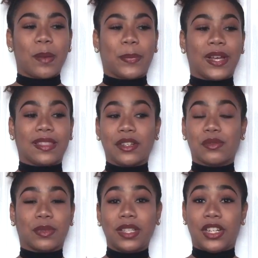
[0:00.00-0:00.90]
But there's
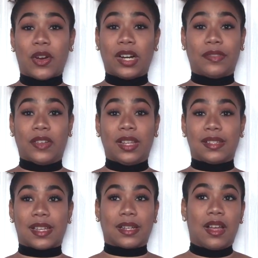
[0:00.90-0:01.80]
really no hard feelings.
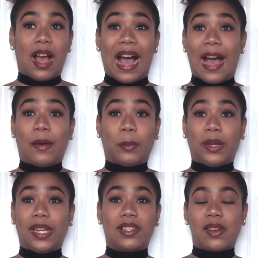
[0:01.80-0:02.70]
Like
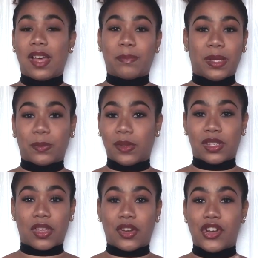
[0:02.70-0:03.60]
we don't have beef with
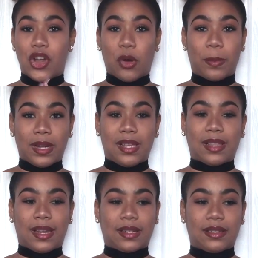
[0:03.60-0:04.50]
each other. Nobody
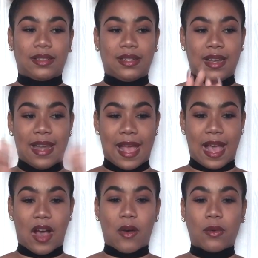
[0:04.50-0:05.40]
like
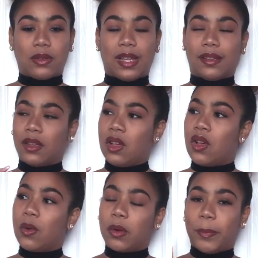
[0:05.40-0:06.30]
now, like,
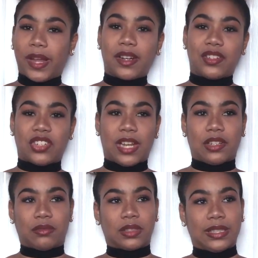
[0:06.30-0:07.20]
well, Bear and Jake
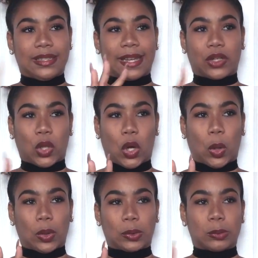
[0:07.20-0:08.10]
don't really get
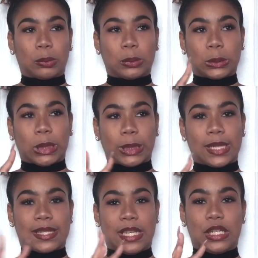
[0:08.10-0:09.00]
along. Like they
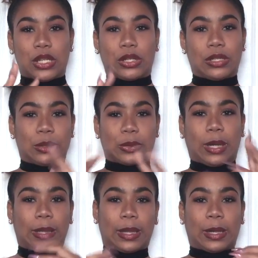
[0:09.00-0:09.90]
see each other and there's
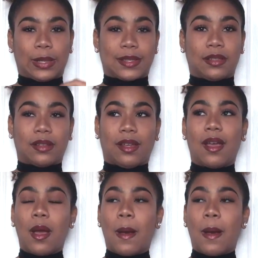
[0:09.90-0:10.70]
like a lot of hostility.